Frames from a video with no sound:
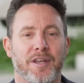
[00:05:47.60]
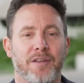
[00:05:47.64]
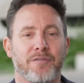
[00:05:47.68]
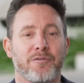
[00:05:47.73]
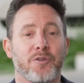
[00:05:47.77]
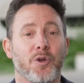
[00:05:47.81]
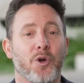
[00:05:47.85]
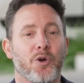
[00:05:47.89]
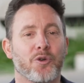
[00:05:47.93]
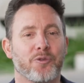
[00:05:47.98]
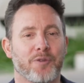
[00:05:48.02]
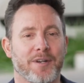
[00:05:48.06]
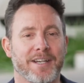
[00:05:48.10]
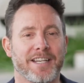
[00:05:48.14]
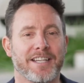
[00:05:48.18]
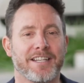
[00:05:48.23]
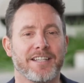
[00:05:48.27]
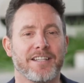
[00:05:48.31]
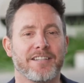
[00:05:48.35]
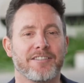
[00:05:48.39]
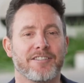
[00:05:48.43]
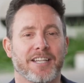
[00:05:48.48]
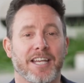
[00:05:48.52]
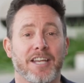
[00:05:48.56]
if you're ready
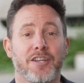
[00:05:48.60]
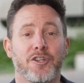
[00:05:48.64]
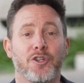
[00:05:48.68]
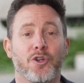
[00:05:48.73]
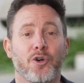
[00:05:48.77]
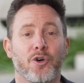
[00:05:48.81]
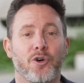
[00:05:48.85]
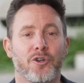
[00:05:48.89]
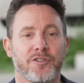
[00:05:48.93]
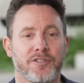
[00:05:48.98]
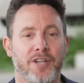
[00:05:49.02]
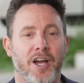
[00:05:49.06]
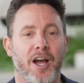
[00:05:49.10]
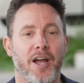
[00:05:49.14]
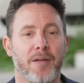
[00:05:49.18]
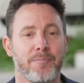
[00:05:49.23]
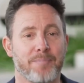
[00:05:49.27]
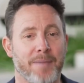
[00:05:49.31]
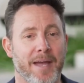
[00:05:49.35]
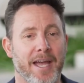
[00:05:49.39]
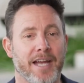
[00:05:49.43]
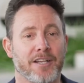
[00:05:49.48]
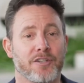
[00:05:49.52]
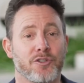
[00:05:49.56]
to get your time
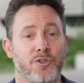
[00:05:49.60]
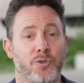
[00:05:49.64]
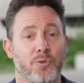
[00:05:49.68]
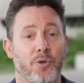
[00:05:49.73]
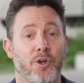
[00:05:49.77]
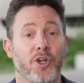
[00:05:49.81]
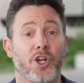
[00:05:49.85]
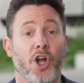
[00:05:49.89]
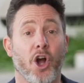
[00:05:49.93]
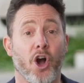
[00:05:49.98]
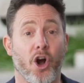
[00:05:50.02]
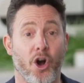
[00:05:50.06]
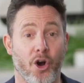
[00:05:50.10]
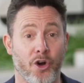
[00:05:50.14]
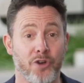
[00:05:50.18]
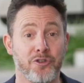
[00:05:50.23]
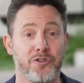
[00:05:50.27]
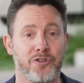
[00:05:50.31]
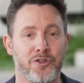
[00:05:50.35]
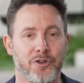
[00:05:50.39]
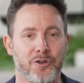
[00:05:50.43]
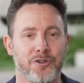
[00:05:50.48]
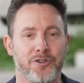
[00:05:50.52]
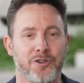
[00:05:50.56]
back to work on
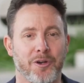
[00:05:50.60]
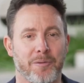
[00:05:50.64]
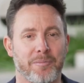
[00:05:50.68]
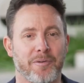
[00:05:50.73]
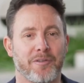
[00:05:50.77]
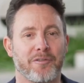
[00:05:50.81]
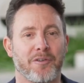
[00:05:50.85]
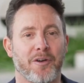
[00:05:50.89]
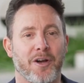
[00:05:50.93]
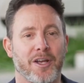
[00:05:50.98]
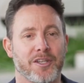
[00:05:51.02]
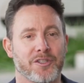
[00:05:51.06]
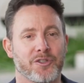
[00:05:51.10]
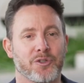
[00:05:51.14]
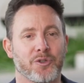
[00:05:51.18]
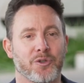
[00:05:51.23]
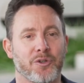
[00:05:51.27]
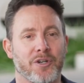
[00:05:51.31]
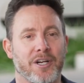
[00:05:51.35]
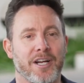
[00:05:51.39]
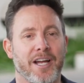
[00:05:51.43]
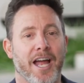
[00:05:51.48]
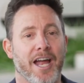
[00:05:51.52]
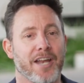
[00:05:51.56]
your Shopify
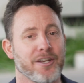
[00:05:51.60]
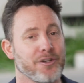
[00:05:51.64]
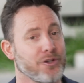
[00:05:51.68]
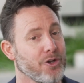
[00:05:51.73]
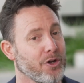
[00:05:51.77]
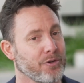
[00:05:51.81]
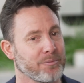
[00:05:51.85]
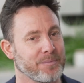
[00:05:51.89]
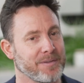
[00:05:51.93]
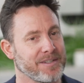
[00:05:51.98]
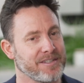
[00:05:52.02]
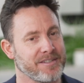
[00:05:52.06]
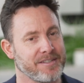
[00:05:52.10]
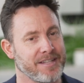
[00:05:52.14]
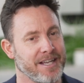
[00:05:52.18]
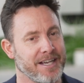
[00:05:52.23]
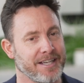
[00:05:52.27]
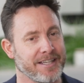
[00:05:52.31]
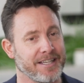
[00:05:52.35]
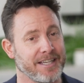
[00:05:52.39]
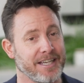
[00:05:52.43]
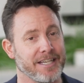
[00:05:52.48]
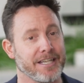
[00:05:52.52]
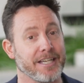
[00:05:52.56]
store and not be stuck
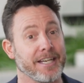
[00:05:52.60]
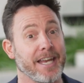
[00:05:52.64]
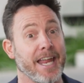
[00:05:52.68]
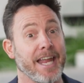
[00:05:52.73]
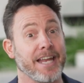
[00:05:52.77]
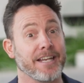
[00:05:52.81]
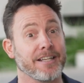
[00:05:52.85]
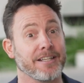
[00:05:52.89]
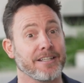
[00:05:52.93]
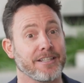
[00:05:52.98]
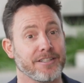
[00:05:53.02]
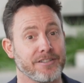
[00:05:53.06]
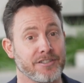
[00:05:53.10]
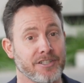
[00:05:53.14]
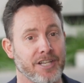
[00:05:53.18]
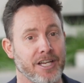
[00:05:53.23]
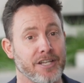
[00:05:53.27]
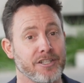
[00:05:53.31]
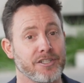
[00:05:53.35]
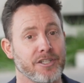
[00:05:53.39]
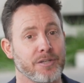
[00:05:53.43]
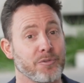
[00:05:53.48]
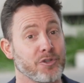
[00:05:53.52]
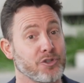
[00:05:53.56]
in an endless
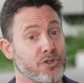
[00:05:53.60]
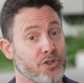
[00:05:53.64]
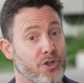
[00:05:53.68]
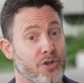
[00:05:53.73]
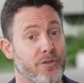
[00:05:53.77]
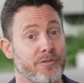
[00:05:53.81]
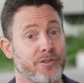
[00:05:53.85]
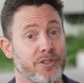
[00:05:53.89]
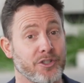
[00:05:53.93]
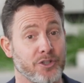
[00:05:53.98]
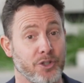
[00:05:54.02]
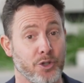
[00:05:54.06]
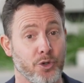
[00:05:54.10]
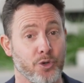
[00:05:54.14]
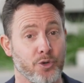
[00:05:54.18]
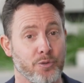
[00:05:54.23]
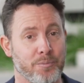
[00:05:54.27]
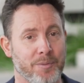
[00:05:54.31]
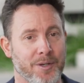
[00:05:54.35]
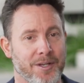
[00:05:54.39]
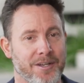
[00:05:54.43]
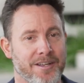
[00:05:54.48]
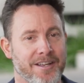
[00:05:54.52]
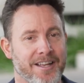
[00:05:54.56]
customer service loop,
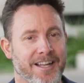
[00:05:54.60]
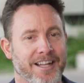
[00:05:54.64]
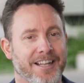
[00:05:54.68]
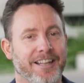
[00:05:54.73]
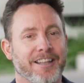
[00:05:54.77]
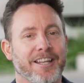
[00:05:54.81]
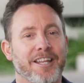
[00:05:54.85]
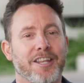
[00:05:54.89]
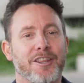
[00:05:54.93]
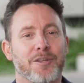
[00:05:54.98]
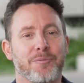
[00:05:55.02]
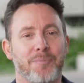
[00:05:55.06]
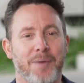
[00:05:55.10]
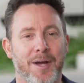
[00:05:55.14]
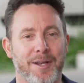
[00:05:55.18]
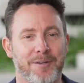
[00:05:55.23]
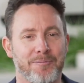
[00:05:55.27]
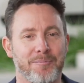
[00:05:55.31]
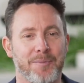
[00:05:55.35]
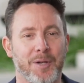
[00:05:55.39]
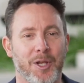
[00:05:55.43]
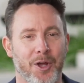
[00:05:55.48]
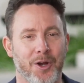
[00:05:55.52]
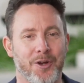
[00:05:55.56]
click the button
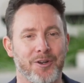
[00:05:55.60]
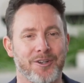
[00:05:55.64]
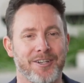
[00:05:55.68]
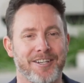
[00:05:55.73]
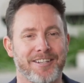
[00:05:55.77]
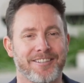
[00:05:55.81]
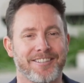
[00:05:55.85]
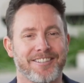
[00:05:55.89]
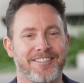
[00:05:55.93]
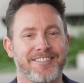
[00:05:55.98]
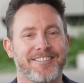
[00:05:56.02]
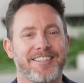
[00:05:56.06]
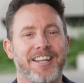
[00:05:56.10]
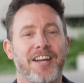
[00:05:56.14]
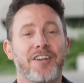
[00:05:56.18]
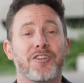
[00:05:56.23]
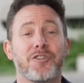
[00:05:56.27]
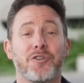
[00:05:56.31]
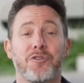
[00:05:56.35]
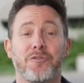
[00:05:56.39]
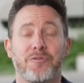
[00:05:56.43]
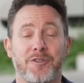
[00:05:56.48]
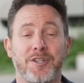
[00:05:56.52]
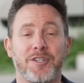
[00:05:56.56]
below to start
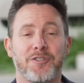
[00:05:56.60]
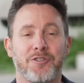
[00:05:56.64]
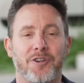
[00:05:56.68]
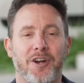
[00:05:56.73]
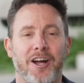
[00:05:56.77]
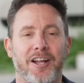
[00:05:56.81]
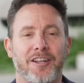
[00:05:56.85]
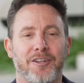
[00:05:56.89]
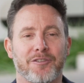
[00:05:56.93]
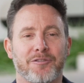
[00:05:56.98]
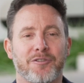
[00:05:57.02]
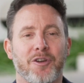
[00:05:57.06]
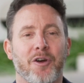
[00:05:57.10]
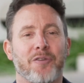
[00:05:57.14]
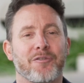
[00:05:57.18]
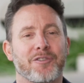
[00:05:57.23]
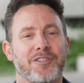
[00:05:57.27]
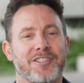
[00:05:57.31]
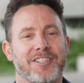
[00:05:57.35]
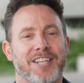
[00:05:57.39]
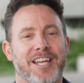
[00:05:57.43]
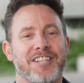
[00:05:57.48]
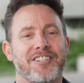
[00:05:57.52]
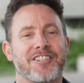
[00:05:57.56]
your free trial of
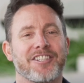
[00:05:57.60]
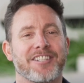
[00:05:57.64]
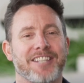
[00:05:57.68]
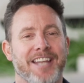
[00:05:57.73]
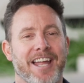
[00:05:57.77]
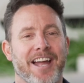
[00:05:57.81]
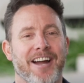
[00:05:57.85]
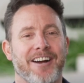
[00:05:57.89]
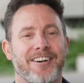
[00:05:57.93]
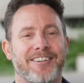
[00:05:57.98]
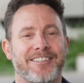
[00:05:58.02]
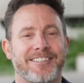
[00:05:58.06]
Conversagent now.